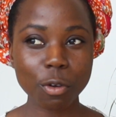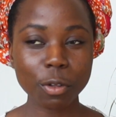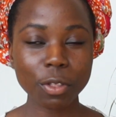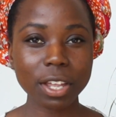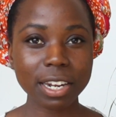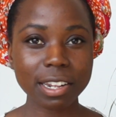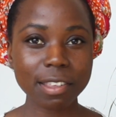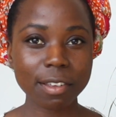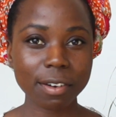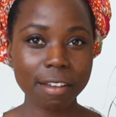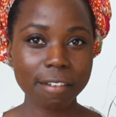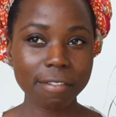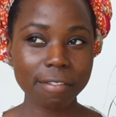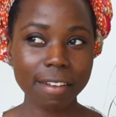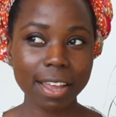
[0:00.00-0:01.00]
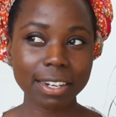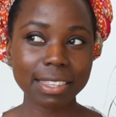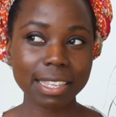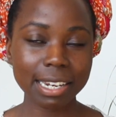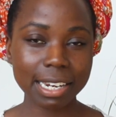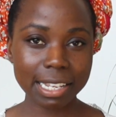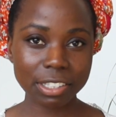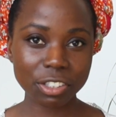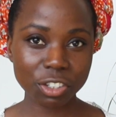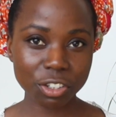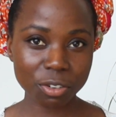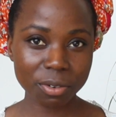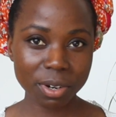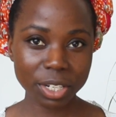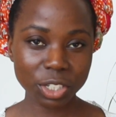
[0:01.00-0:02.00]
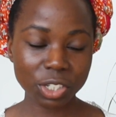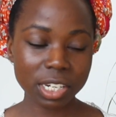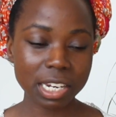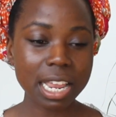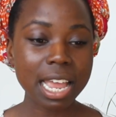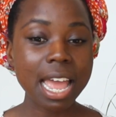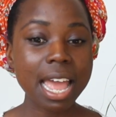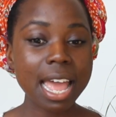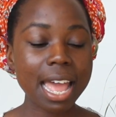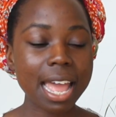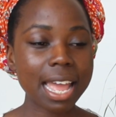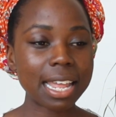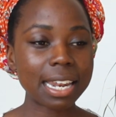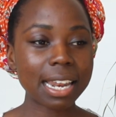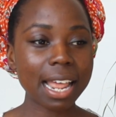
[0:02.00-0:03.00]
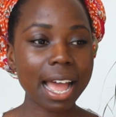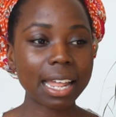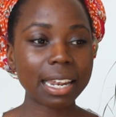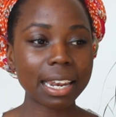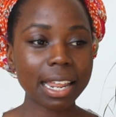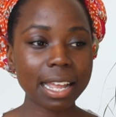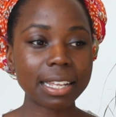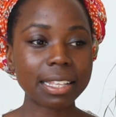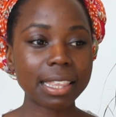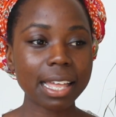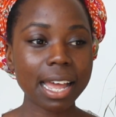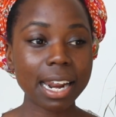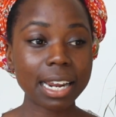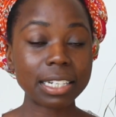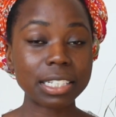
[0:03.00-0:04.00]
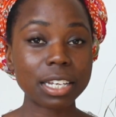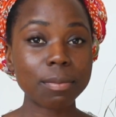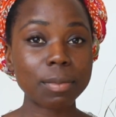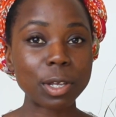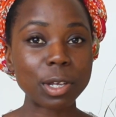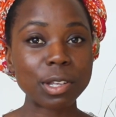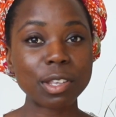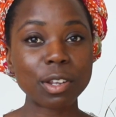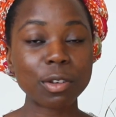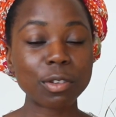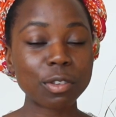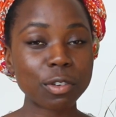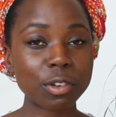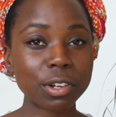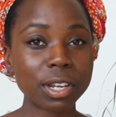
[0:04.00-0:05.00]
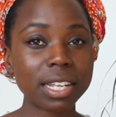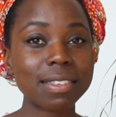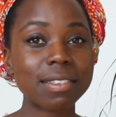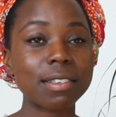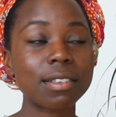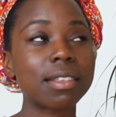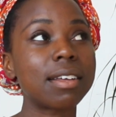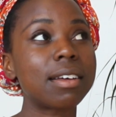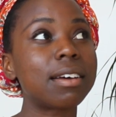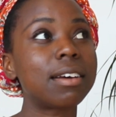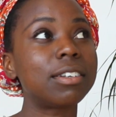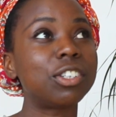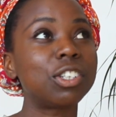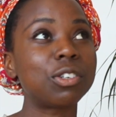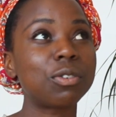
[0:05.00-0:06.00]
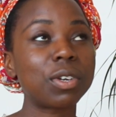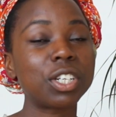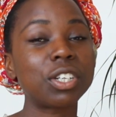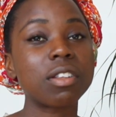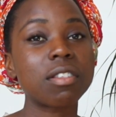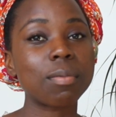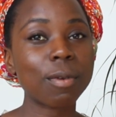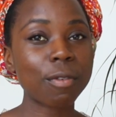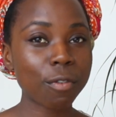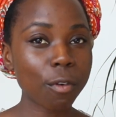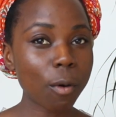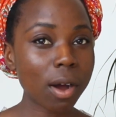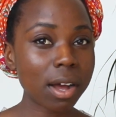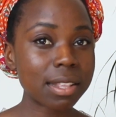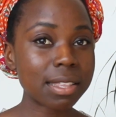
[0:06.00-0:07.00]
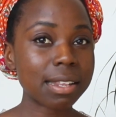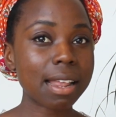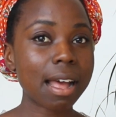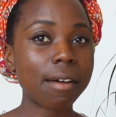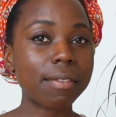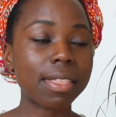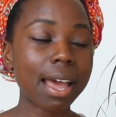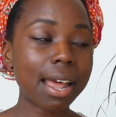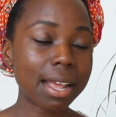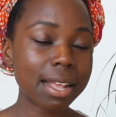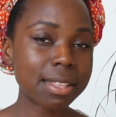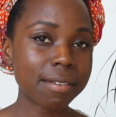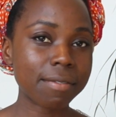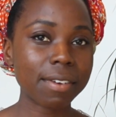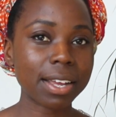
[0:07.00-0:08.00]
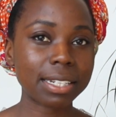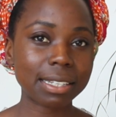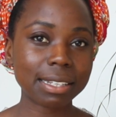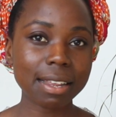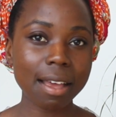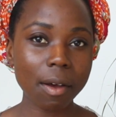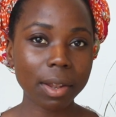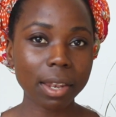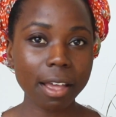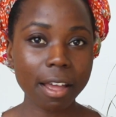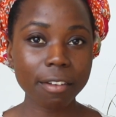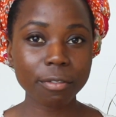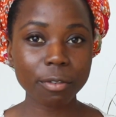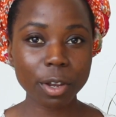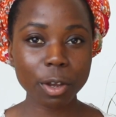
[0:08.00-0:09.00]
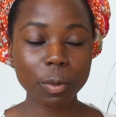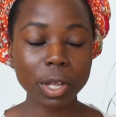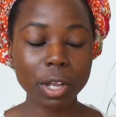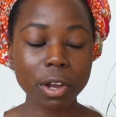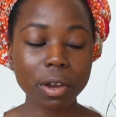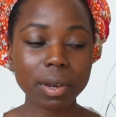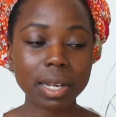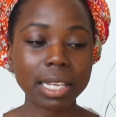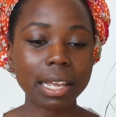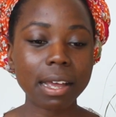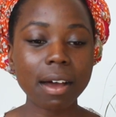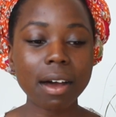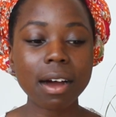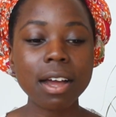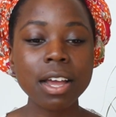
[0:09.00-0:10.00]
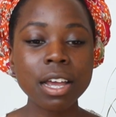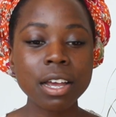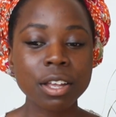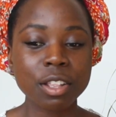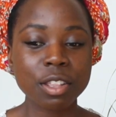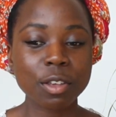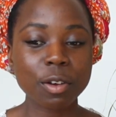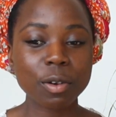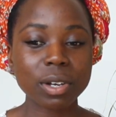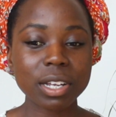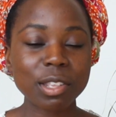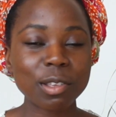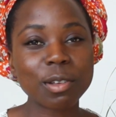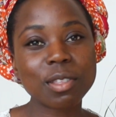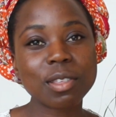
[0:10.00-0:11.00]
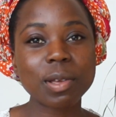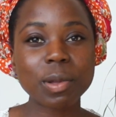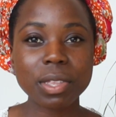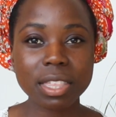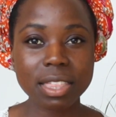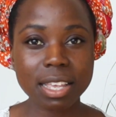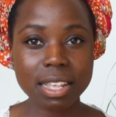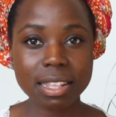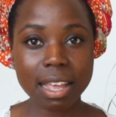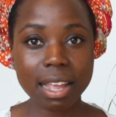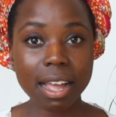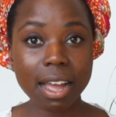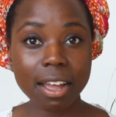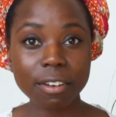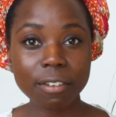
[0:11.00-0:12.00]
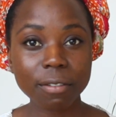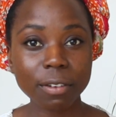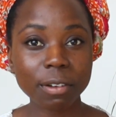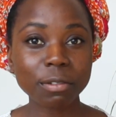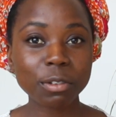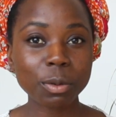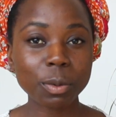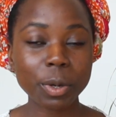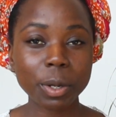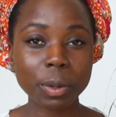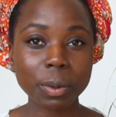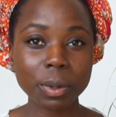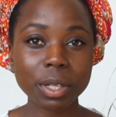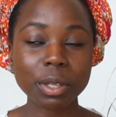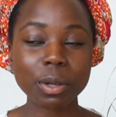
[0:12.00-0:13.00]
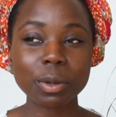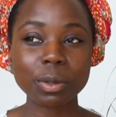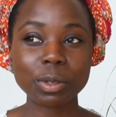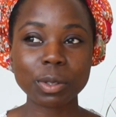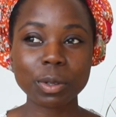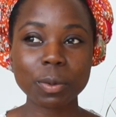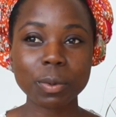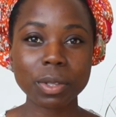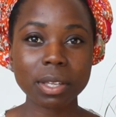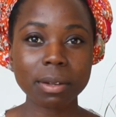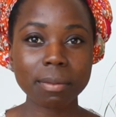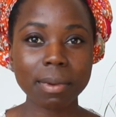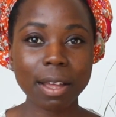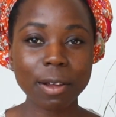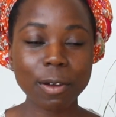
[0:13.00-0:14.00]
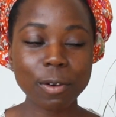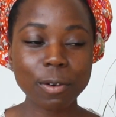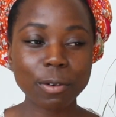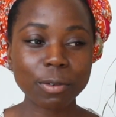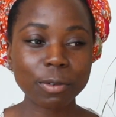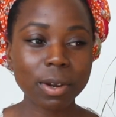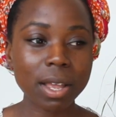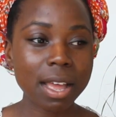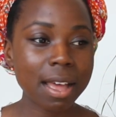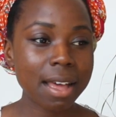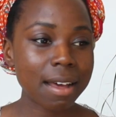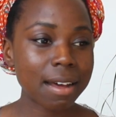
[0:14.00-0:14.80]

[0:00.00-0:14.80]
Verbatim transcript: know that it's going to affect the next generation. And I like that idea because it also connects to the generations before us and how that has affected our life where we currently are. So it's also the things I kind of love to work with, also within my own